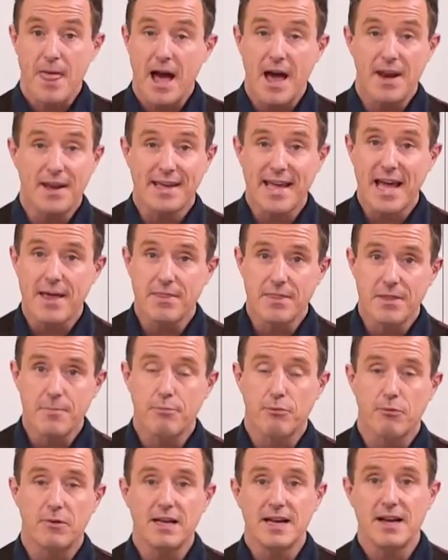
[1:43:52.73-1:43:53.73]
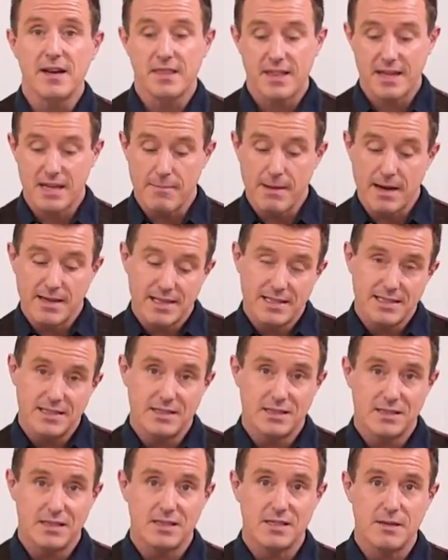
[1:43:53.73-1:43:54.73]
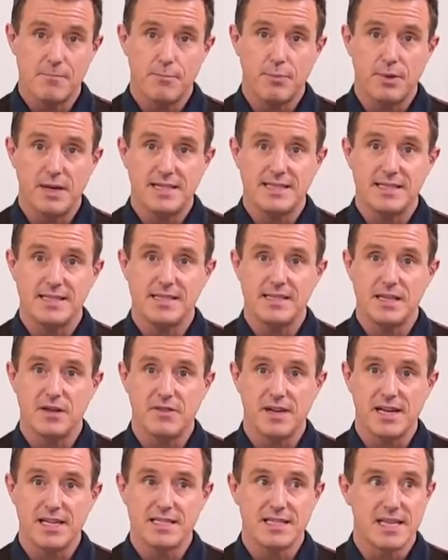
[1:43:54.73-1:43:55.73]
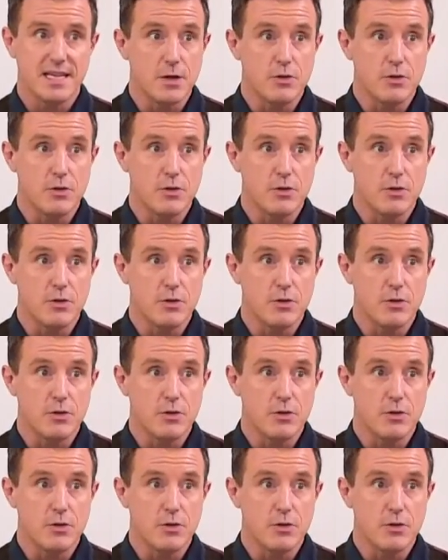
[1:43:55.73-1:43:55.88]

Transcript: And again, the brilliant thing about this is the simplicity of it, isn't it?